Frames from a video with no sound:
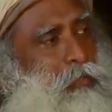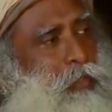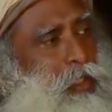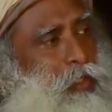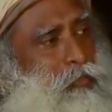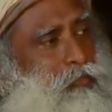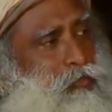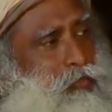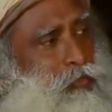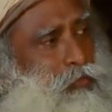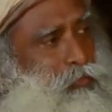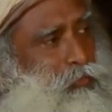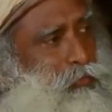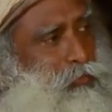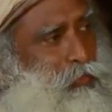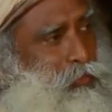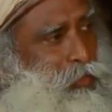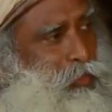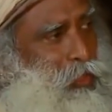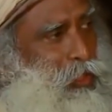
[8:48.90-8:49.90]
If
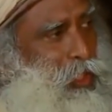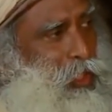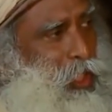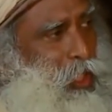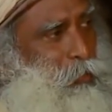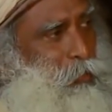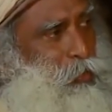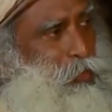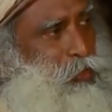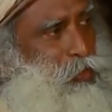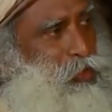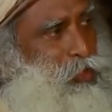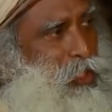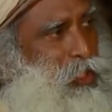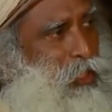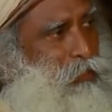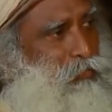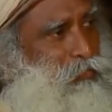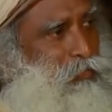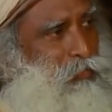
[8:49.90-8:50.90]
you
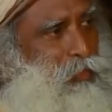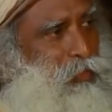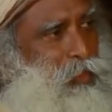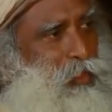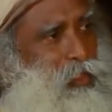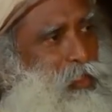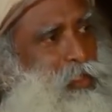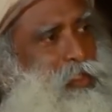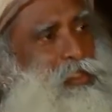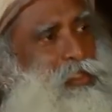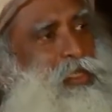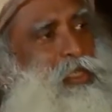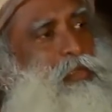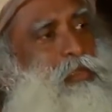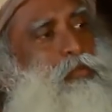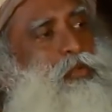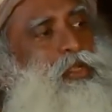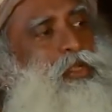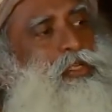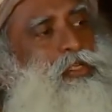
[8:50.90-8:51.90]
approach everything in a
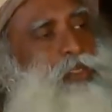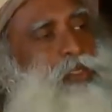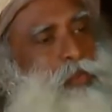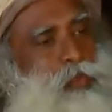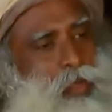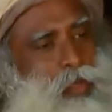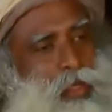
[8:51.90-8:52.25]
celebratory